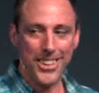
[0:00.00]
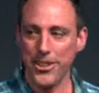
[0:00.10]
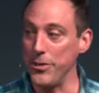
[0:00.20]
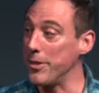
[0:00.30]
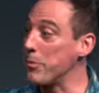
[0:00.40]

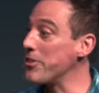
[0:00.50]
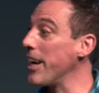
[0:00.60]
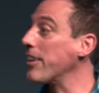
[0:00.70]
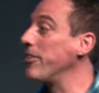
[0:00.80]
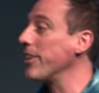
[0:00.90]
You didn't
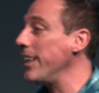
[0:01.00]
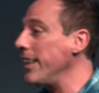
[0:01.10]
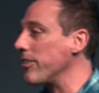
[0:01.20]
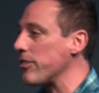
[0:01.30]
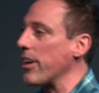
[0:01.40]
protect your
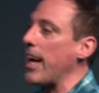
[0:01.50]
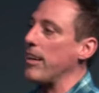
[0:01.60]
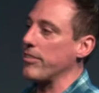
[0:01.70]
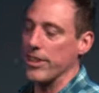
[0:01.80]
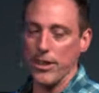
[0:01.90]
king,
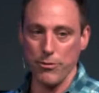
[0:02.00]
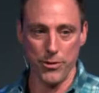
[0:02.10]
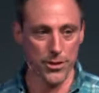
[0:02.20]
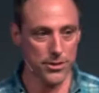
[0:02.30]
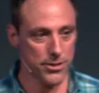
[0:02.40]
sarcastic at
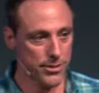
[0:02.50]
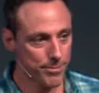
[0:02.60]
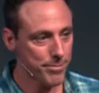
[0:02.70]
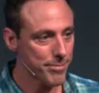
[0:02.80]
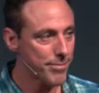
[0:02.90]
first.
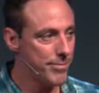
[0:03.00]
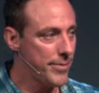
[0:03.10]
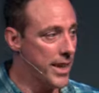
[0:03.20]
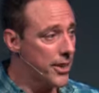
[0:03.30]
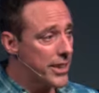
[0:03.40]

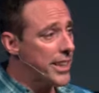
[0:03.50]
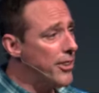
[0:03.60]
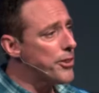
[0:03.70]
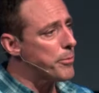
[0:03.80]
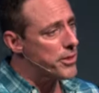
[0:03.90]
I could have
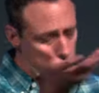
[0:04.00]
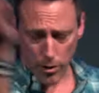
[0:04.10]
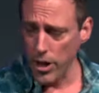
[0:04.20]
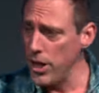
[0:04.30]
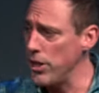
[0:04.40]
killed him, and
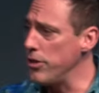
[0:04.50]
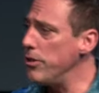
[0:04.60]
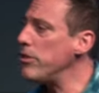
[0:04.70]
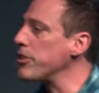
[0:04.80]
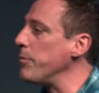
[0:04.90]
so
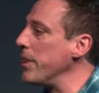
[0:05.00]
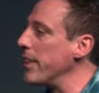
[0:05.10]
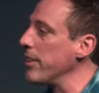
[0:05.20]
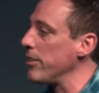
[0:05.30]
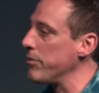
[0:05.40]
you should be
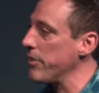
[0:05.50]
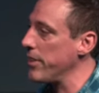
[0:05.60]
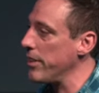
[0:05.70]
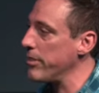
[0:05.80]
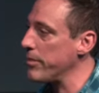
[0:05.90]
killed for
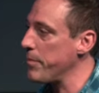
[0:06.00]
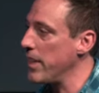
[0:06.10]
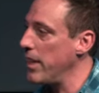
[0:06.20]
this.